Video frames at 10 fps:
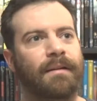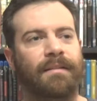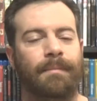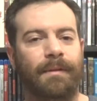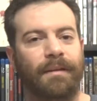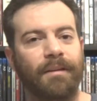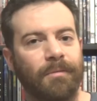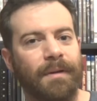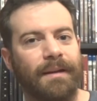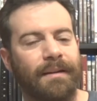dip a little
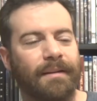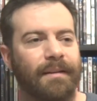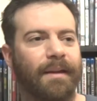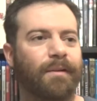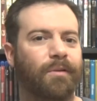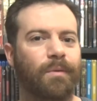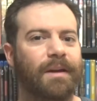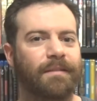bit later in the week.